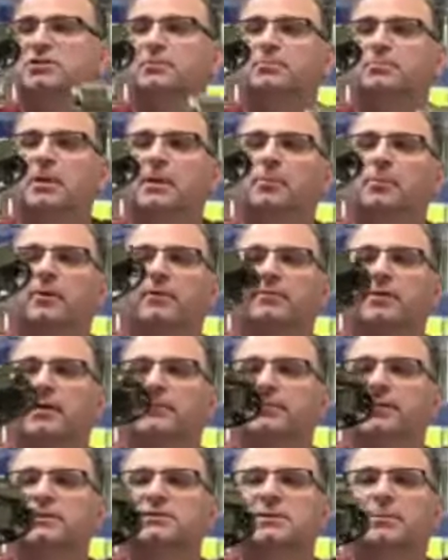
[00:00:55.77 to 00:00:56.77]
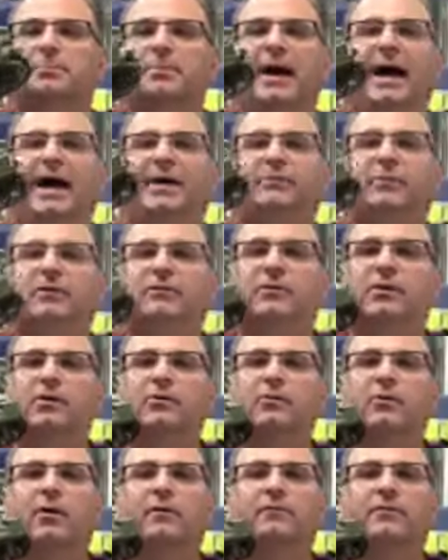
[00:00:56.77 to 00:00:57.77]
know some people have given this a bad
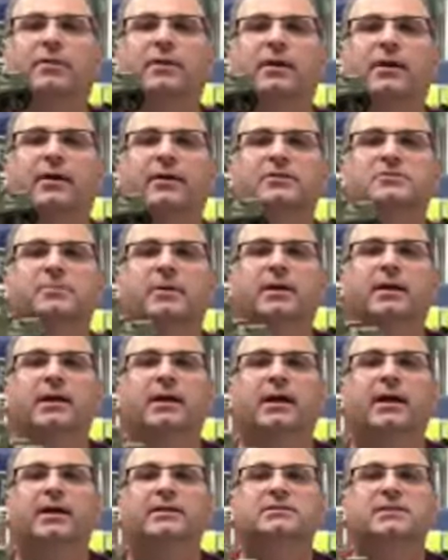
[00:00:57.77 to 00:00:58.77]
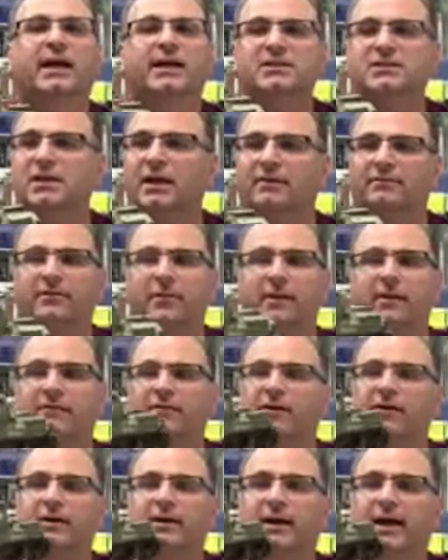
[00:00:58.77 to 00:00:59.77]
review over the years, but it's actually a
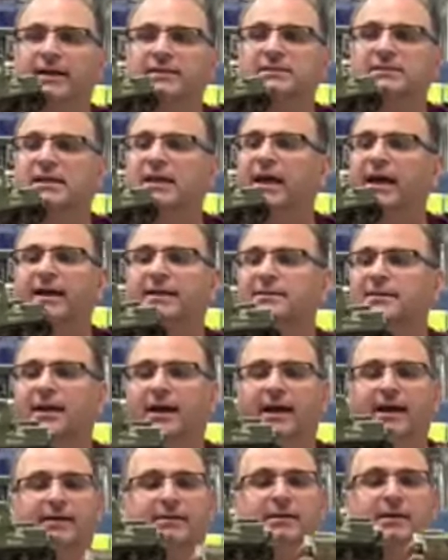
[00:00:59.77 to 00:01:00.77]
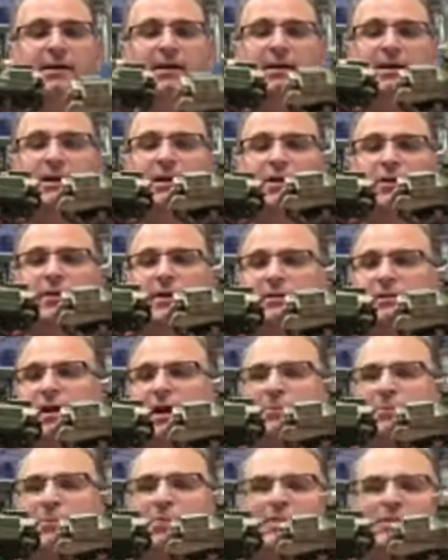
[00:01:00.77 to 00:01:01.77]
very, very nice kit. And, you know, they talk about